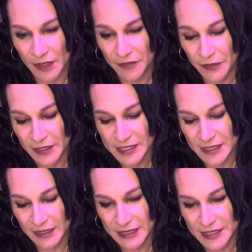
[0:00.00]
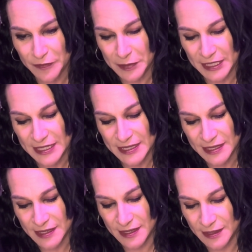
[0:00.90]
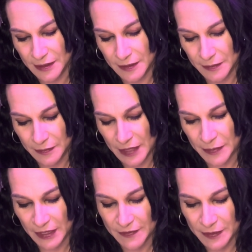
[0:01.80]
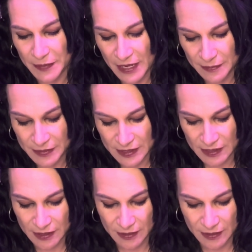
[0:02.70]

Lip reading: For this collective, please. My beloved babes.